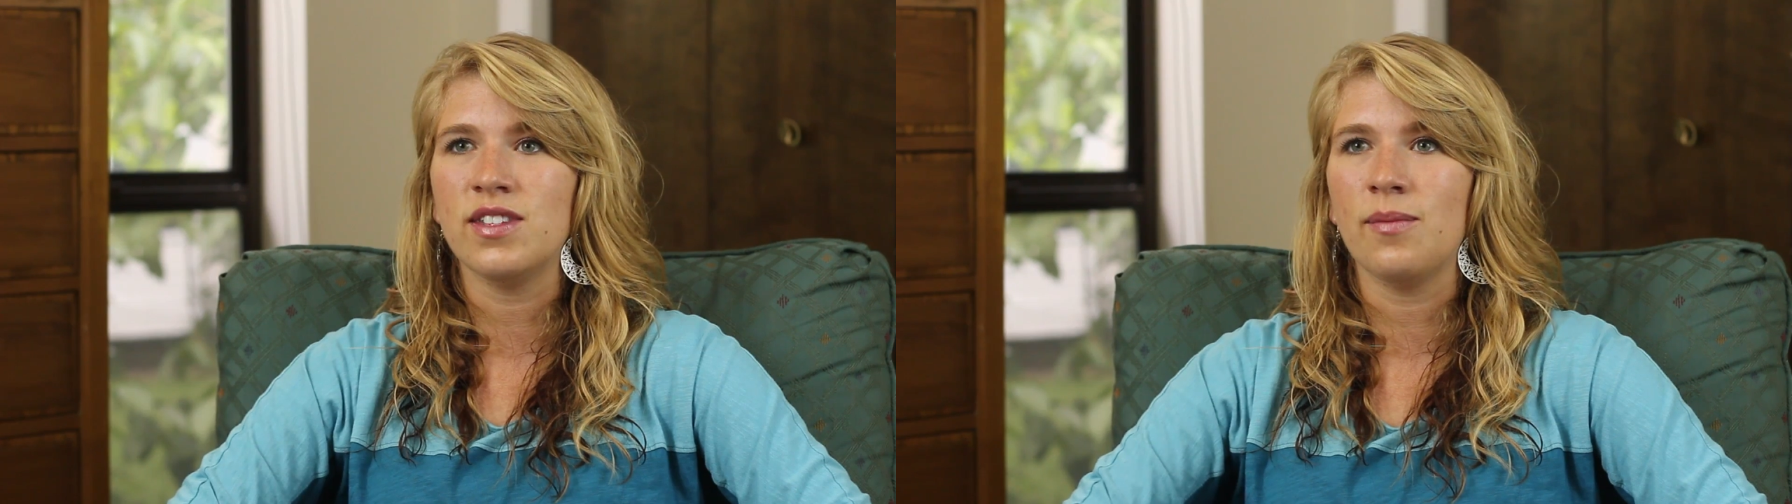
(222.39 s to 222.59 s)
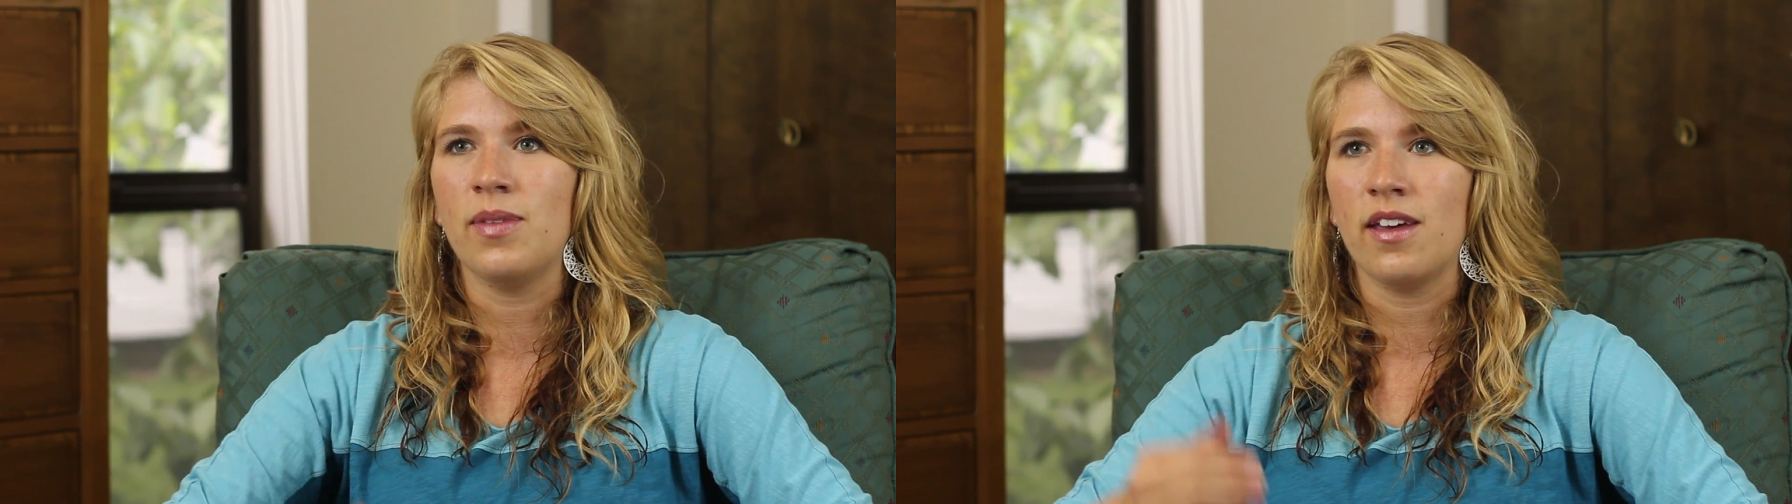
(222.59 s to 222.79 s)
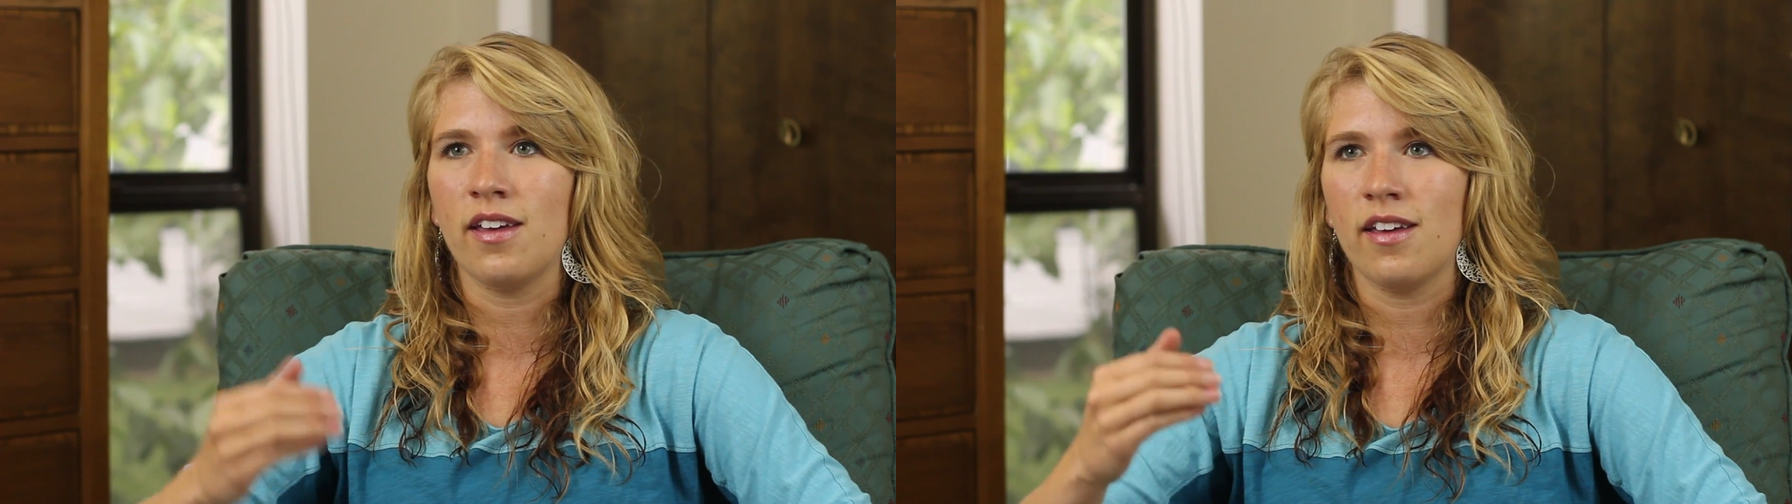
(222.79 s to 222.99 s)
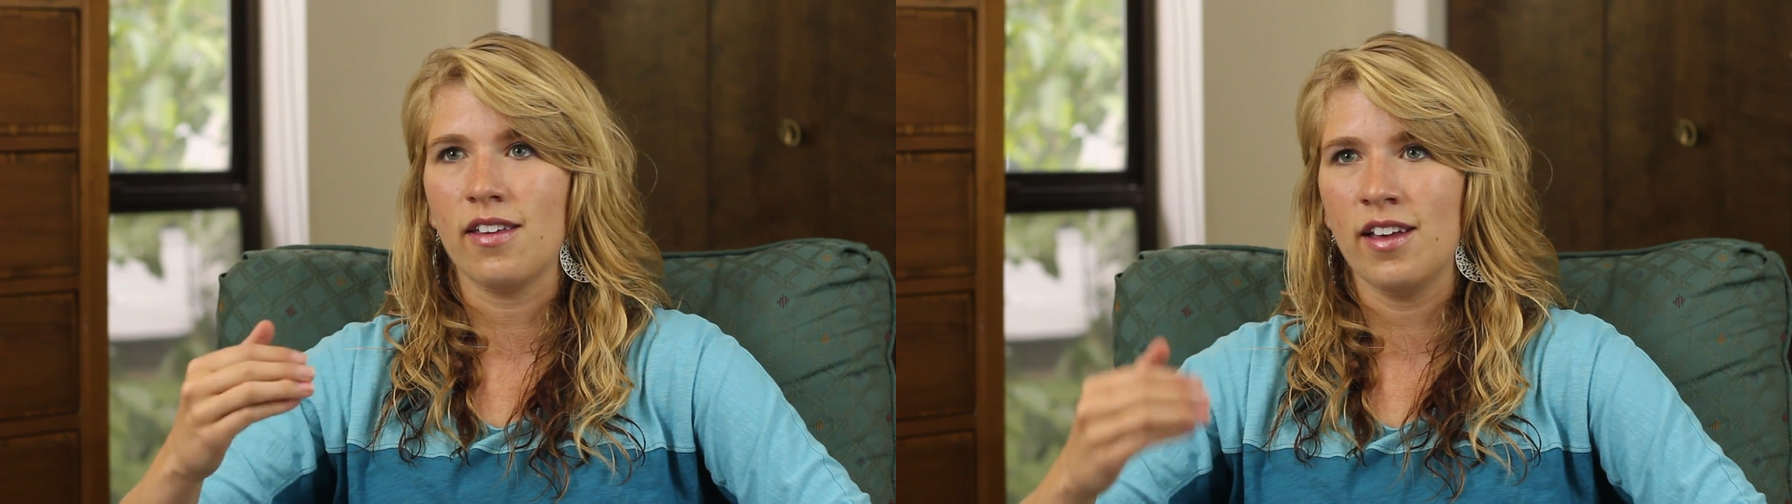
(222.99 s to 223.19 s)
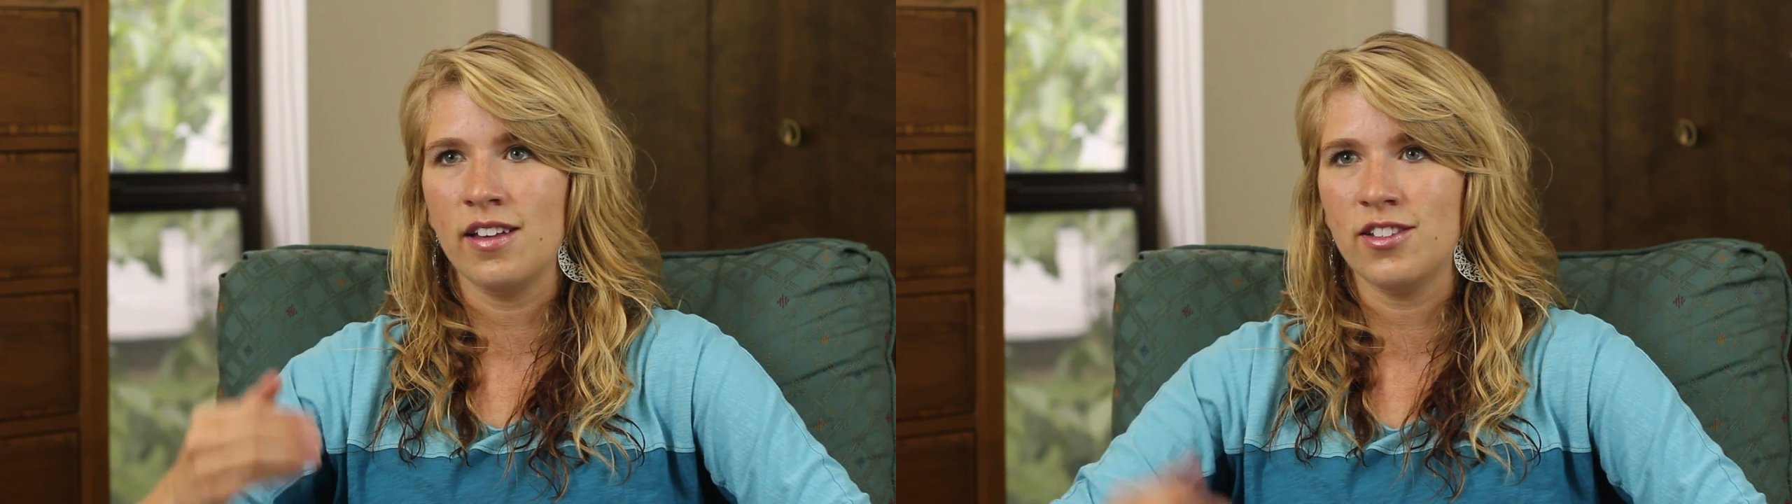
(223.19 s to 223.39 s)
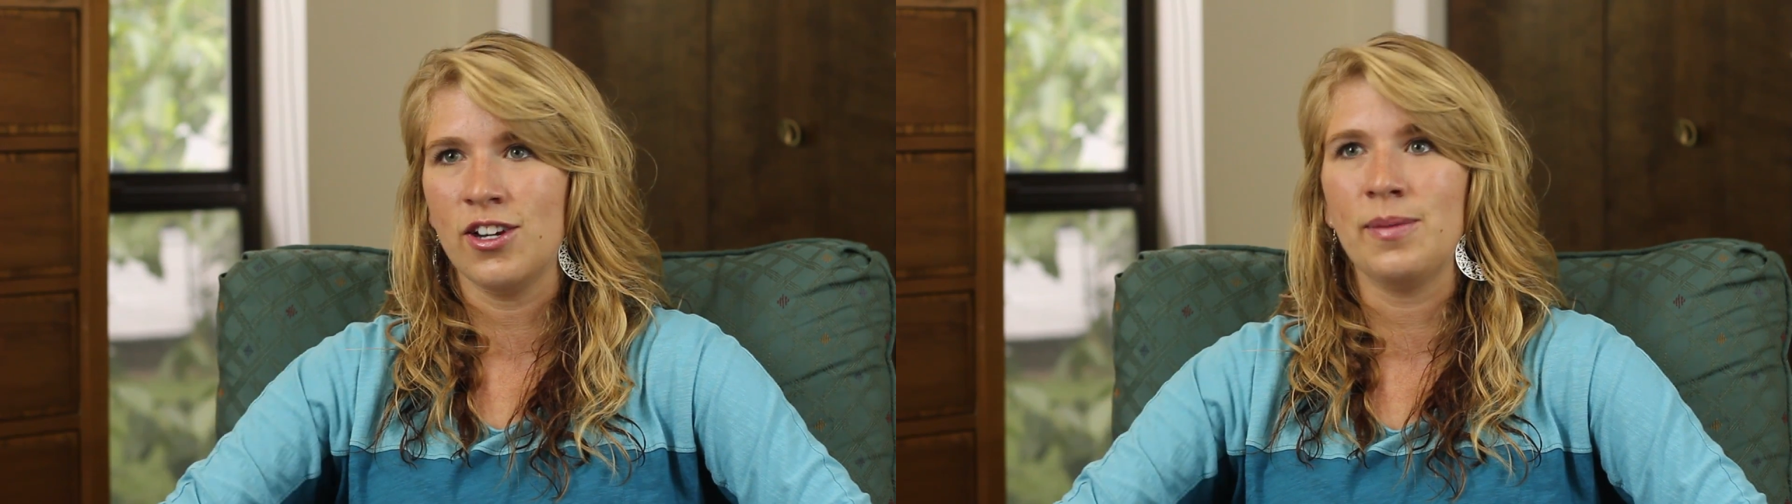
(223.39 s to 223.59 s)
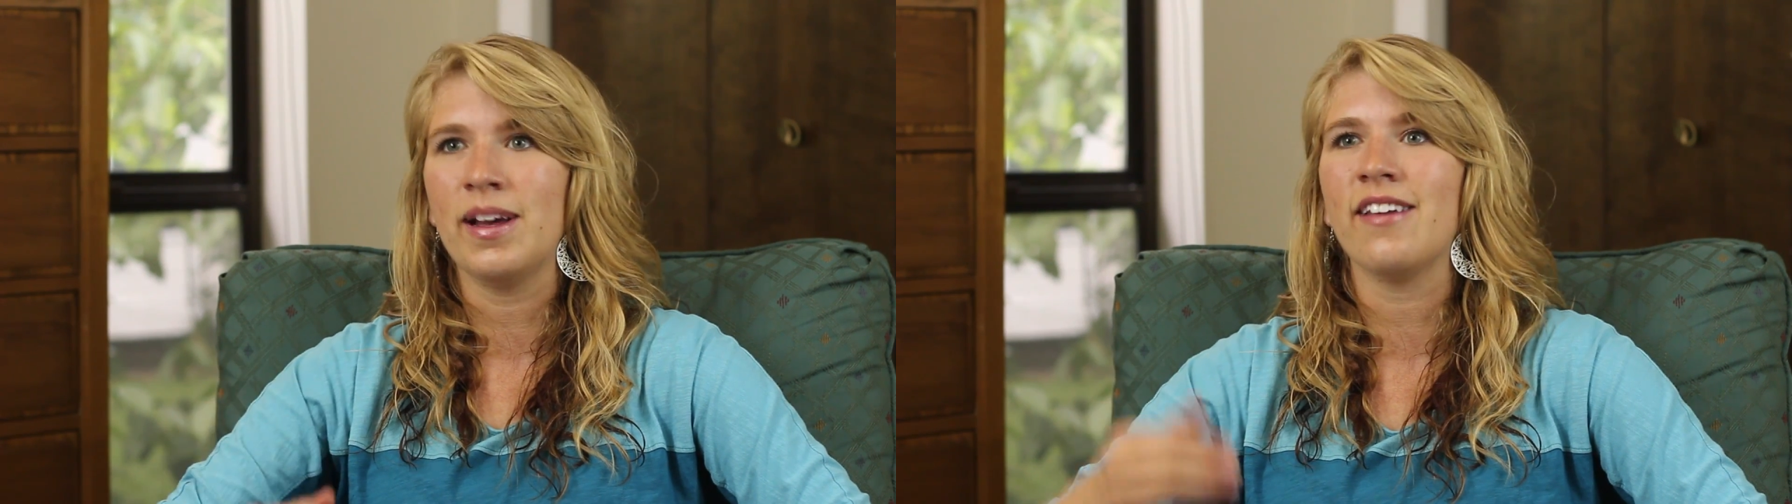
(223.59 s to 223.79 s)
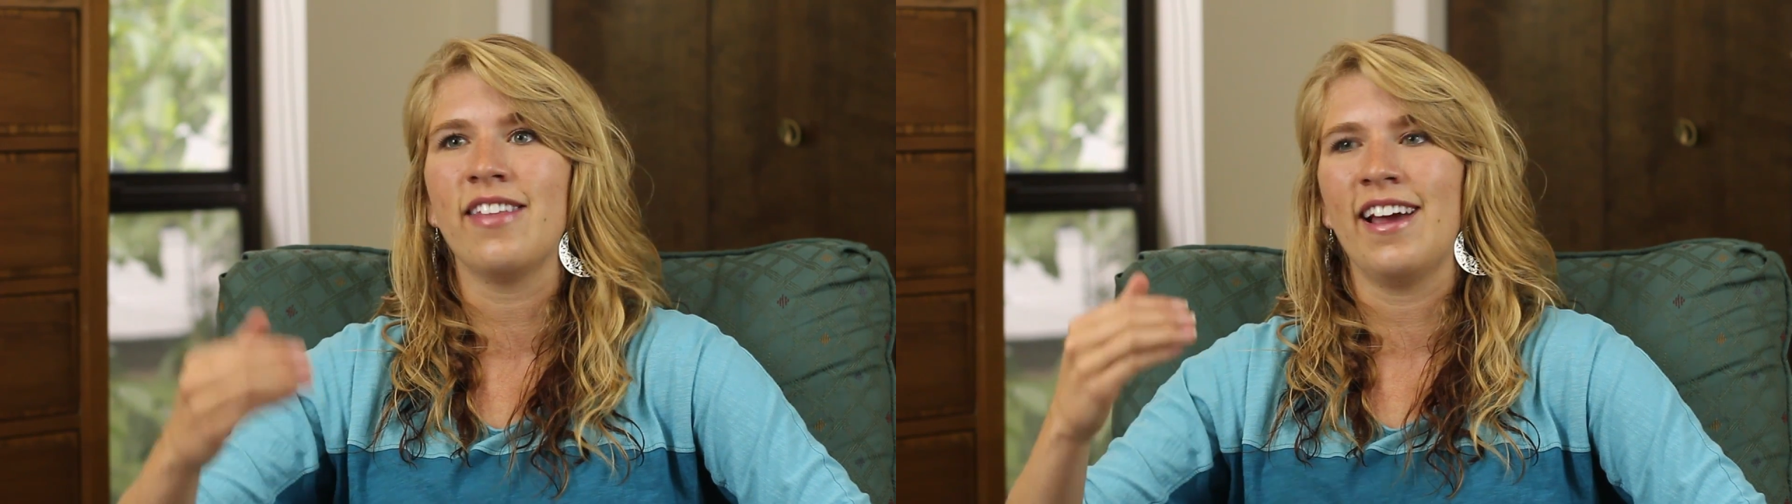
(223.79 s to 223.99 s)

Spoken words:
something in Serbia,